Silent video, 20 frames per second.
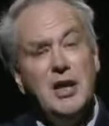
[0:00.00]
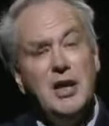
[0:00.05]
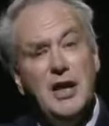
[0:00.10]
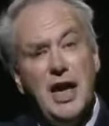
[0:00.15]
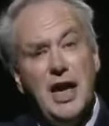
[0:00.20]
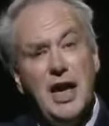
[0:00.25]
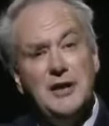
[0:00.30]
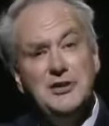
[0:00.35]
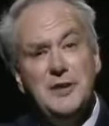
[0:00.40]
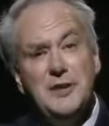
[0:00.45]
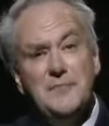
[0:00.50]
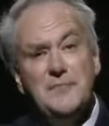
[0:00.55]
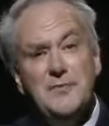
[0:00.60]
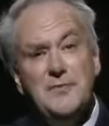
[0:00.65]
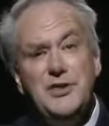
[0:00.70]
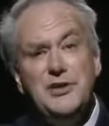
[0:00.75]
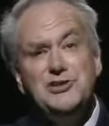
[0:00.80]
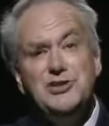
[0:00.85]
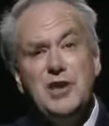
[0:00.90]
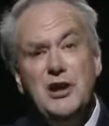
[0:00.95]
And
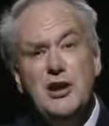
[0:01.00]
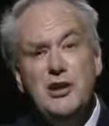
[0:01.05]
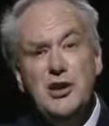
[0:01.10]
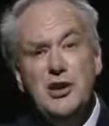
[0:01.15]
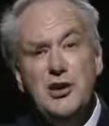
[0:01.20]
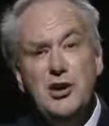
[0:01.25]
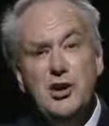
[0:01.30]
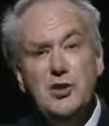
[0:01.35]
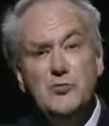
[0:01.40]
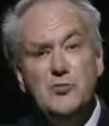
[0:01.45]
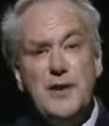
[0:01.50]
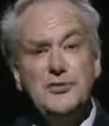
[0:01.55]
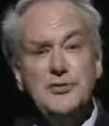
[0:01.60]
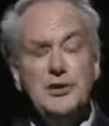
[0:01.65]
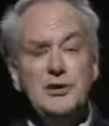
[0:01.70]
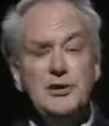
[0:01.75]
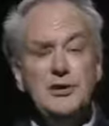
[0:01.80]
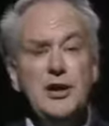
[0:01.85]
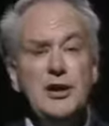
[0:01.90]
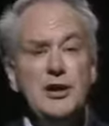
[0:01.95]
this alone will make
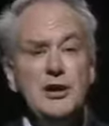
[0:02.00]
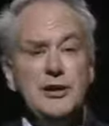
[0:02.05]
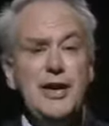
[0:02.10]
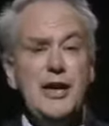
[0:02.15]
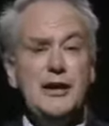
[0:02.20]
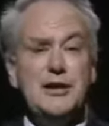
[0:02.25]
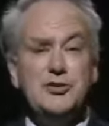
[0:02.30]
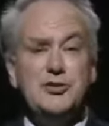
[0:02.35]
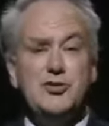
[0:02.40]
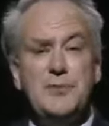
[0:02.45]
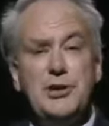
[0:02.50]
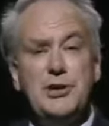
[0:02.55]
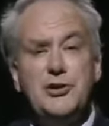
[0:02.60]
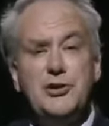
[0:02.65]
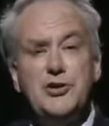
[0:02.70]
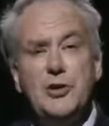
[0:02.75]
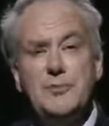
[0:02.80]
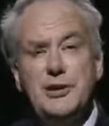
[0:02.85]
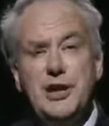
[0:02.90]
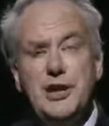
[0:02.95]
the calendar a bit
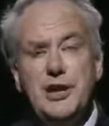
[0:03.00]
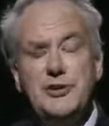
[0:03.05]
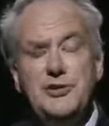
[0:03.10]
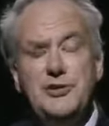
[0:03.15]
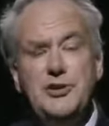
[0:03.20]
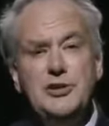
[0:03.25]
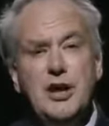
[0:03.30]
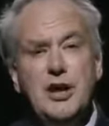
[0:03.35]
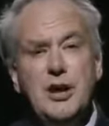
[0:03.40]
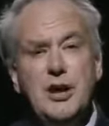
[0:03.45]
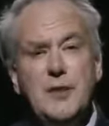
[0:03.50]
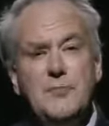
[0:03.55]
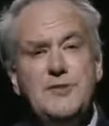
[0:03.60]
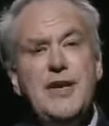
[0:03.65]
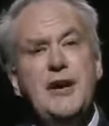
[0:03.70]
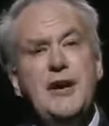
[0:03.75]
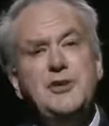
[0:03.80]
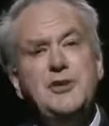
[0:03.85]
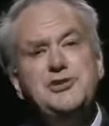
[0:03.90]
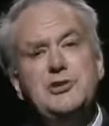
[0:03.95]
complicated, but
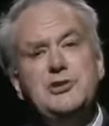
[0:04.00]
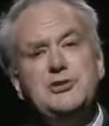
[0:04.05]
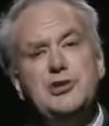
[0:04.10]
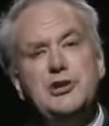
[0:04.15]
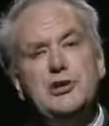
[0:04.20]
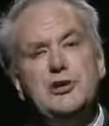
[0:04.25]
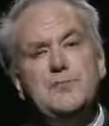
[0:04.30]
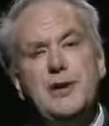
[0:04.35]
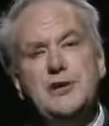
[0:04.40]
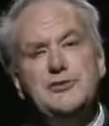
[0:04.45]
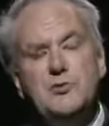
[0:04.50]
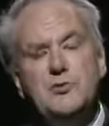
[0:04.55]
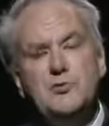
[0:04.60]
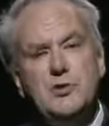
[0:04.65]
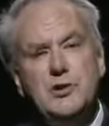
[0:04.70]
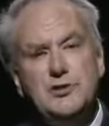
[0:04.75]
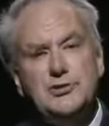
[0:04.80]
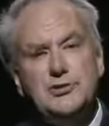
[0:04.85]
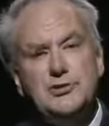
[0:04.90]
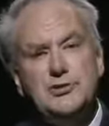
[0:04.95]
the axial tilt makes it
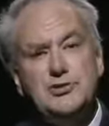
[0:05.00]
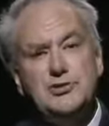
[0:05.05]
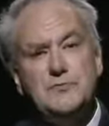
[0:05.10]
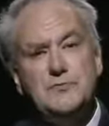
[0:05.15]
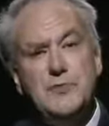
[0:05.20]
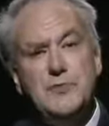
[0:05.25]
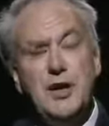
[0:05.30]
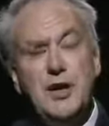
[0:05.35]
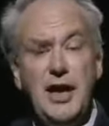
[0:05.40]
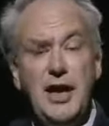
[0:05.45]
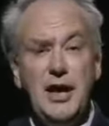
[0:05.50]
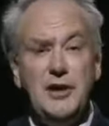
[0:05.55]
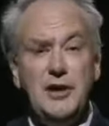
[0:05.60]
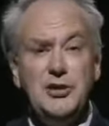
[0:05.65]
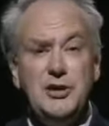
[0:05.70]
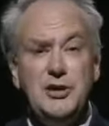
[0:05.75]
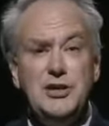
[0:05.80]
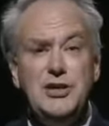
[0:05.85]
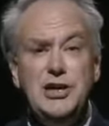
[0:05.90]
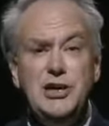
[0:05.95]
worse.
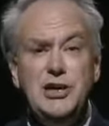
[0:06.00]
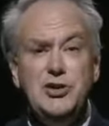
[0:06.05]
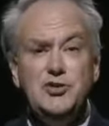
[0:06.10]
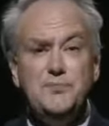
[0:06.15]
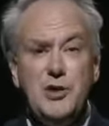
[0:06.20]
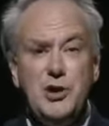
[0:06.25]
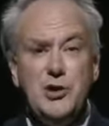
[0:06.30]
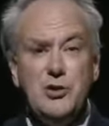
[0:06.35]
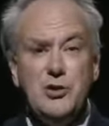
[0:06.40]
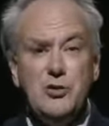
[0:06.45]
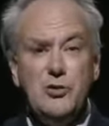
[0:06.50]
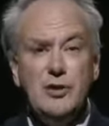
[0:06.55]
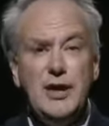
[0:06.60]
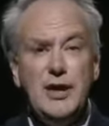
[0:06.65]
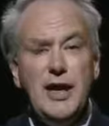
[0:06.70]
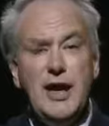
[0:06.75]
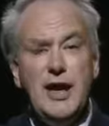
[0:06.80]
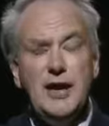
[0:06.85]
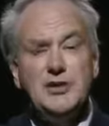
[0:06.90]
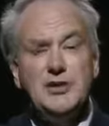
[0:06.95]
And each pole
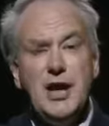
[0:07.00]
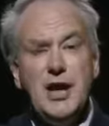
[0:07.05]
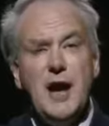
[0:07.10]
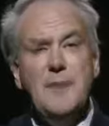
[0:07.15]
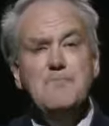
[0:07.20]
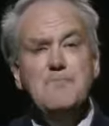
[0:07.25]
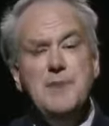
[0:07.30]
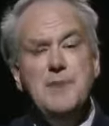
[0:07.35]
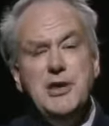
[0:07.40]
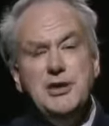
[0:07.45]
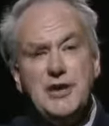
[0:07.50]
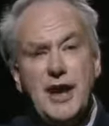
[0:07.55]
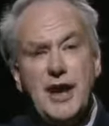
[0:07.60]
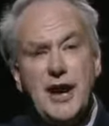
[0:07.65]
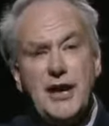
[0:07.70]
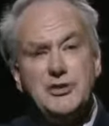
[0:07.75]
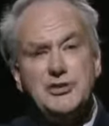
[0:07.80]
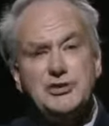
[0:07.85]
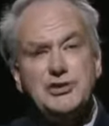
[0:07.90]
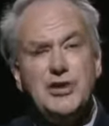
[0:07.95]
has a
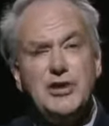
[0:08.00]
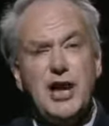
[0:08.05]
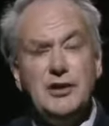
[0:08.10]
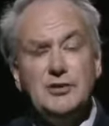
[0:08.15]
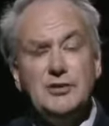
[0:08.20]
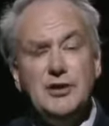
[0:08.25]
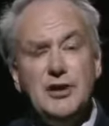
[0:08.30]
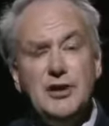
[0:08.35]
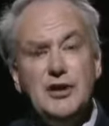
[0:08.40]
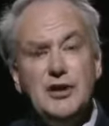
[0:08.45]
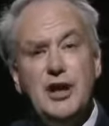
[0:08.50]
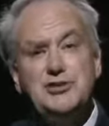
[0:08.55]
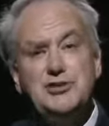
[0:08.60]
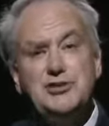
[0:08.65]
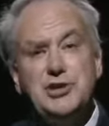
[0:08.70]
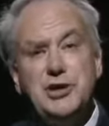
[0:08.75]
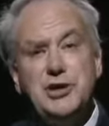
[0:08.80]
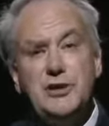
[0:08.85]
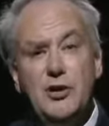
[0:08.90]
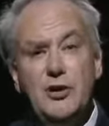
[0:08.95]
midnight sun
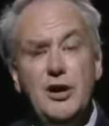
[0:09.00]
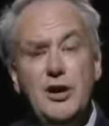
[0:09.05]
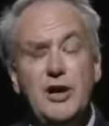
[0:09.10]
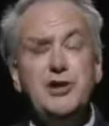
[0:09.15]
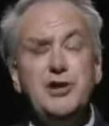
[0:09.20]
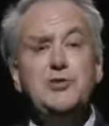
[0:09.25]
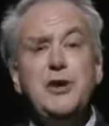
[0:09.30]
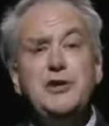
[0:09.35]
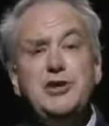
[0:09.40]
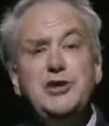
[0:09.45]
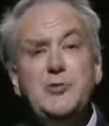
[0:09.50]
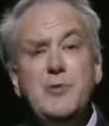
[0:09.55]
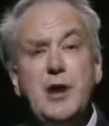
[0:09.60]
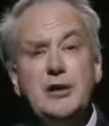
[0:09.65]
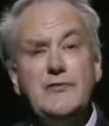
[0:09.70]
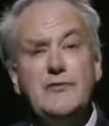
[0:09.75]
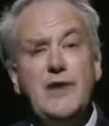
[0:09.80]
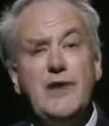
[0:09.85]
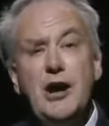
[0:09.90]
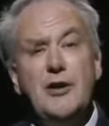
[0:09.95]
lasting for
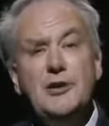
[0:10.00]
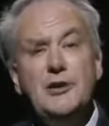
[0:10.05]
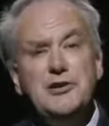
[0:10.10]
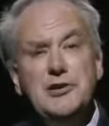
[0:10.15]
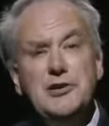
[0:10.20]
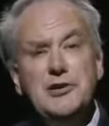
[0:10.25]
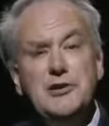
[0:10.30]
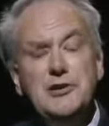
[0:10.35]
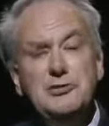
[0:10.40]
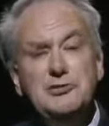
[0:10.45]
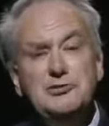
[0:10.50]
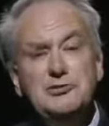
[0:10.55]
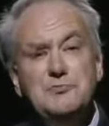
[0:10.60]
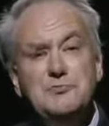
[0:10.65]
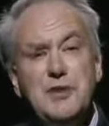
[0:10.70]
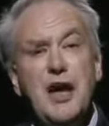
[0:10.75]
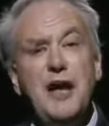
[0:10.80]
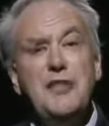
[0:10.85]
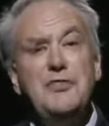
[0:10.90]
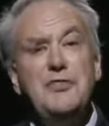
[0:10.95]
21 of our years,
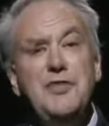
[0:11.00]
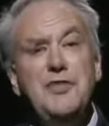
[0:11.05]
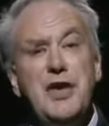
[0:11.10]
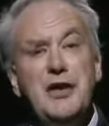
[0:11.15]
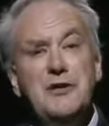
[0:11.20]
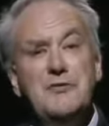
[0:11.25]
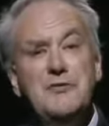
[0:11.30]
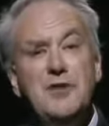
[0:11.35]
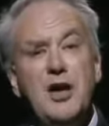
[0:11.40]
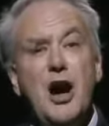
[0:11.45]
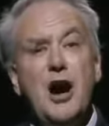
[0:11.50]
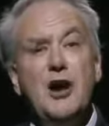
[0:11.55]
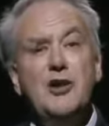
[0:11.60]
and then a